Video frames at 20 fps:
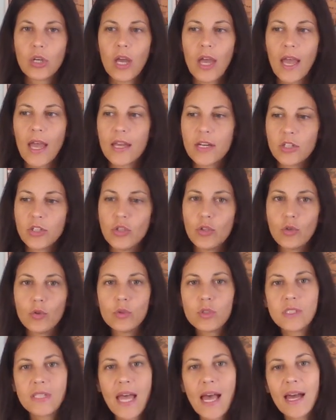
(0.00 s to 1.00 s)
and
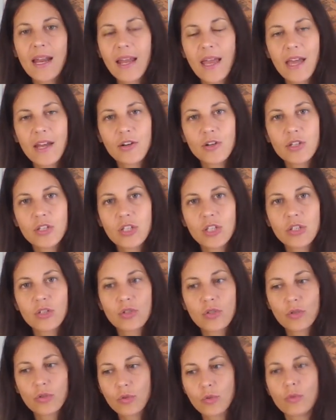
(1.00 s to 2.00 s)
use that energy
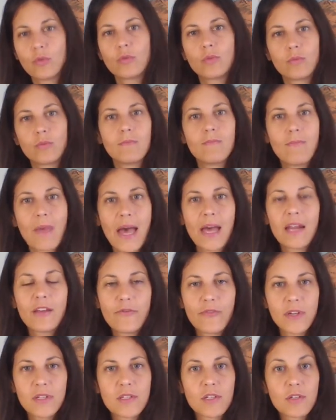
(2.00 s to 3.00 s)
to
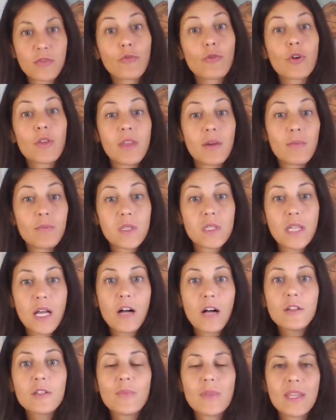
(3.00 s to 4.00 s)
manifest it for
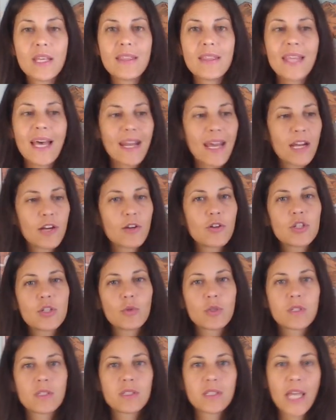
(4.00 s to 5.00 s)
themselves, but then that energy
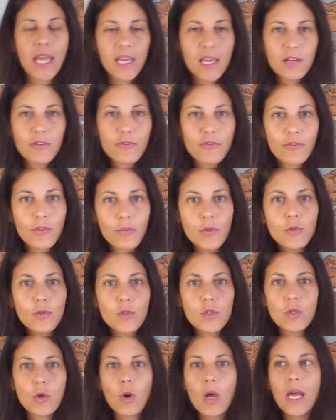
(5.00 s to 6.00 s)
was taken from you.
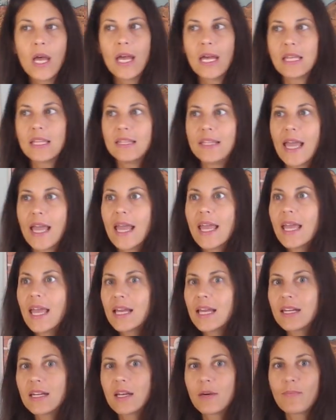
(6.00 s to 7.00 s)
So they
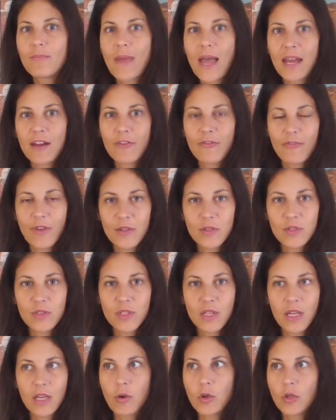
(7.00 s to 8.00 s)
ended up
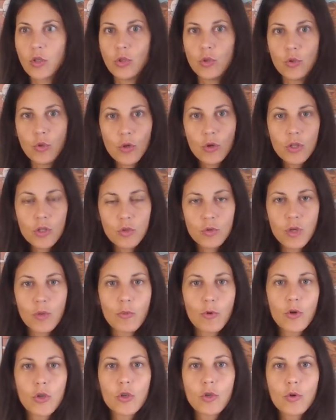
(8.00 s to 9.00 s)
manifesting your dream
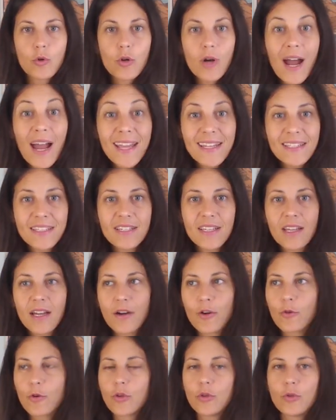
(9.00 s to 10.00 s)
or your
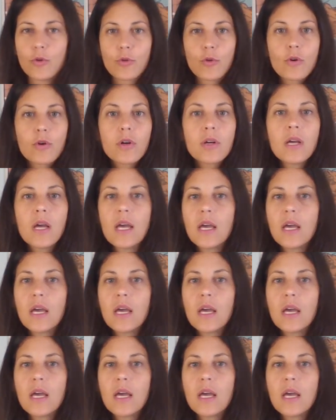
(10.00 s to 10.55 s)
idea or your